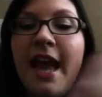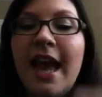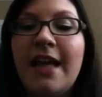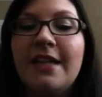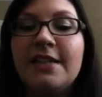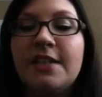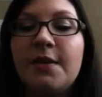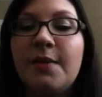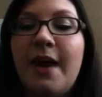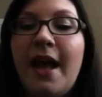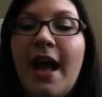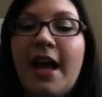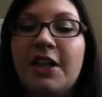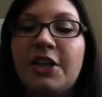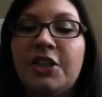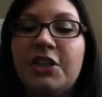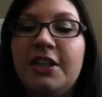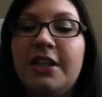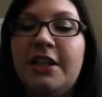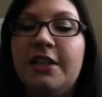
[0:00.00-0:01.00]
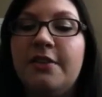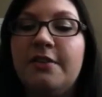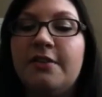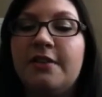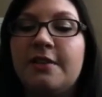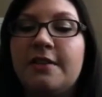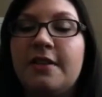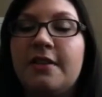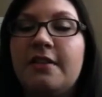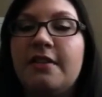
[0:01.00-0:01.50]
And so I actually
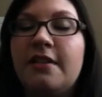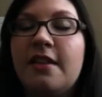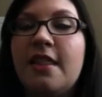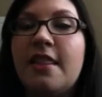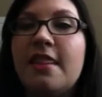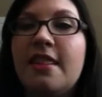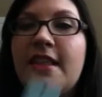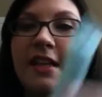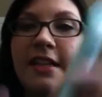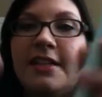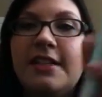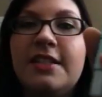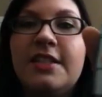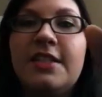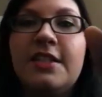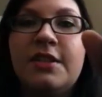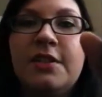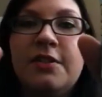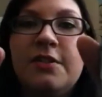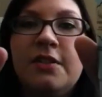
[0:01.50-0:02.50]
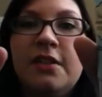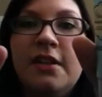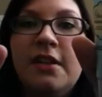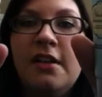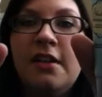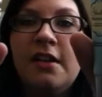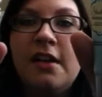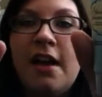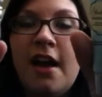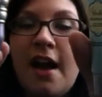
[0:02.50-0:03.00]
use these two
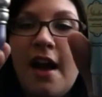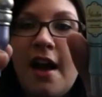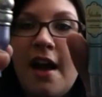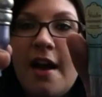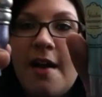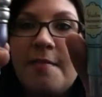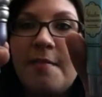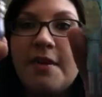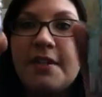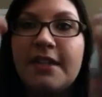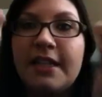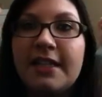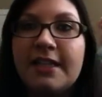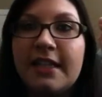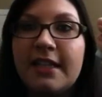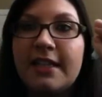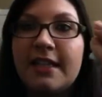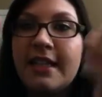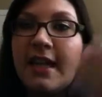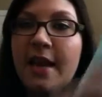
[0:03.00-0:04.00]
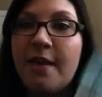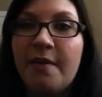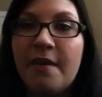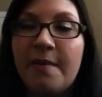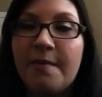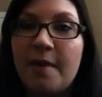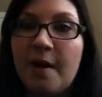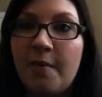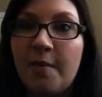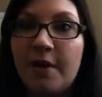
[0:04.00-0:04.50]
on days like today when
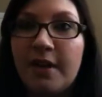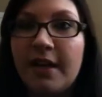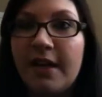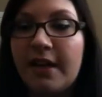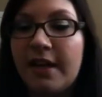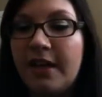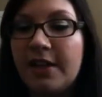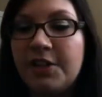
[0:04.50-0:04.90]
I'm not working.